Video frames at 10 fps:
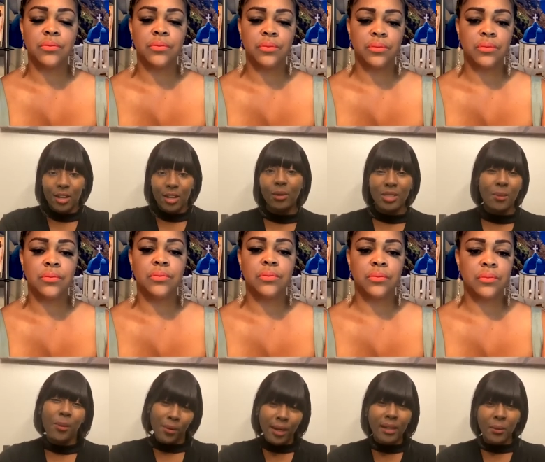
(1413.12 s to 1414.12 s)
Speaker 1: support
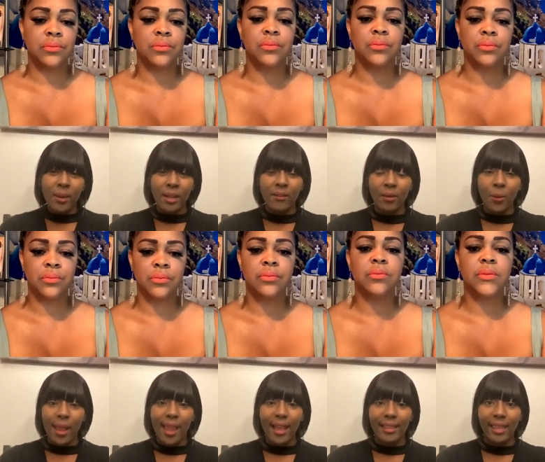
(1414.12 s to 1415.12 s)
in whatever way I
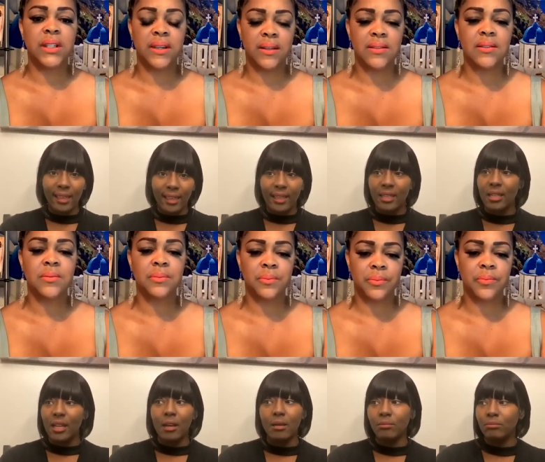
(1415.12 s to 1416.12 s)
can. Um,
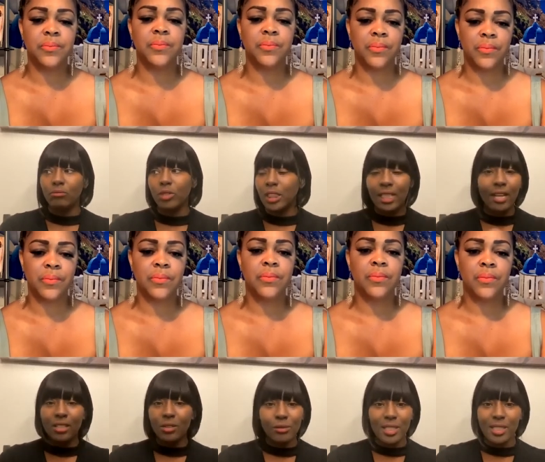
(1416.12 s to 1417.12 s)
reach out to
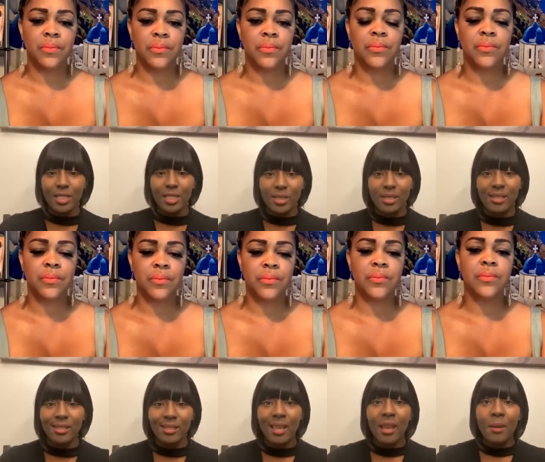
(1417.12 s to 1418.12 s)
resources
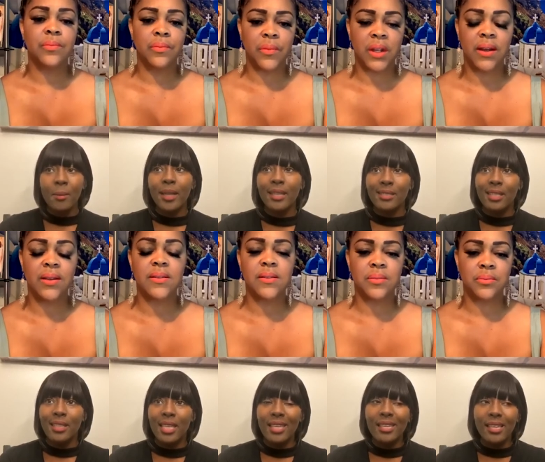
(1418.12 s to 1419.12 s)
because yeah. the thing
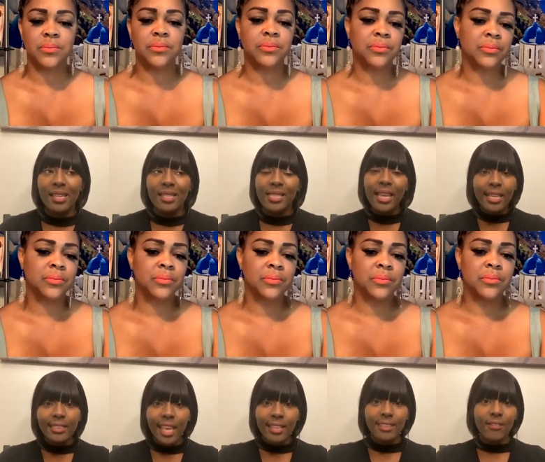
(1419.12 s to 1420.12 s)
is, it takes
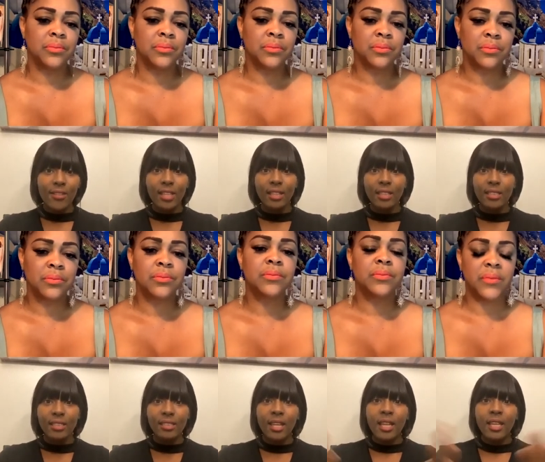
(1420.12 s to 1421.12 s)
a village.
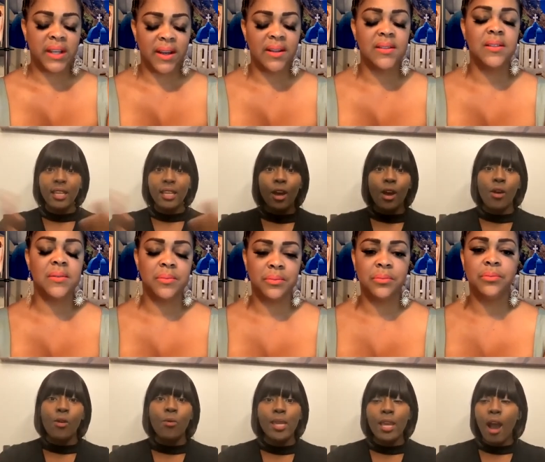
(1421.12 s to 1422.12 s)
Yes. You know, we
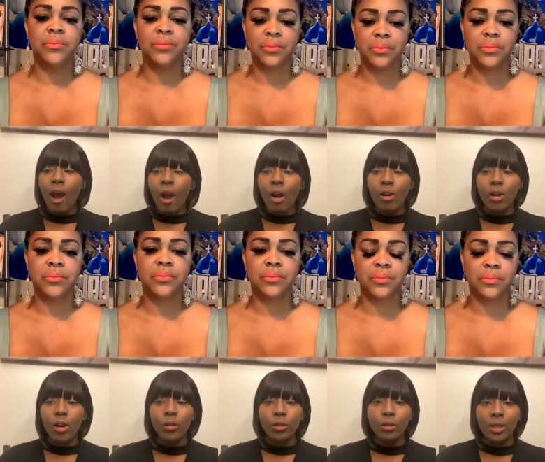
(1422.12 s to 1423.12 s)
all go
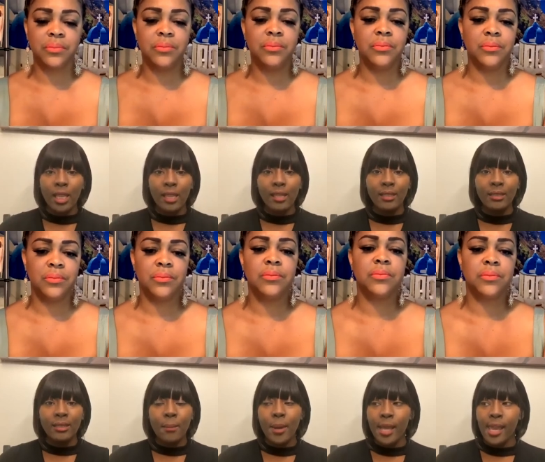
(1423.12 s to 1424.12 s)
through things,
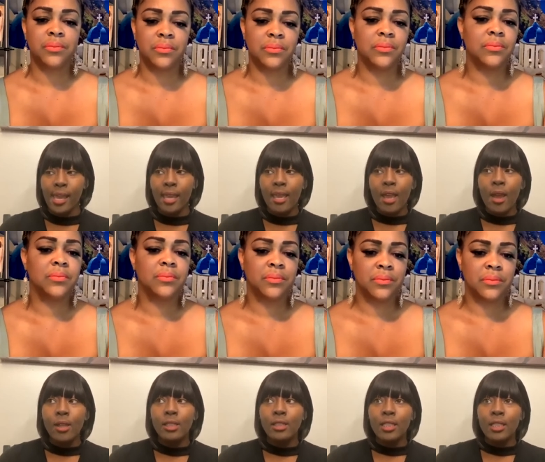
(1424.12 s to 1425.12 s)
but
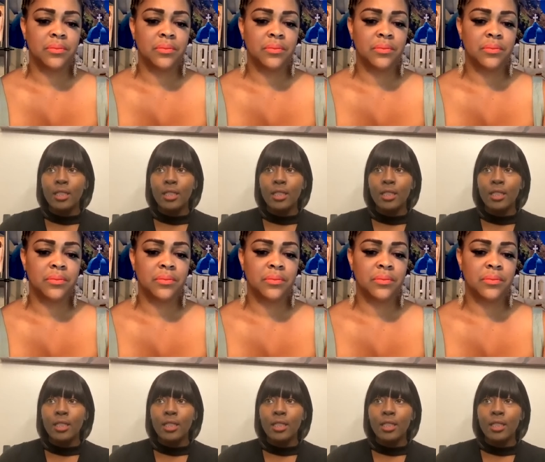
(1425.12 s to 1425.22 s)
just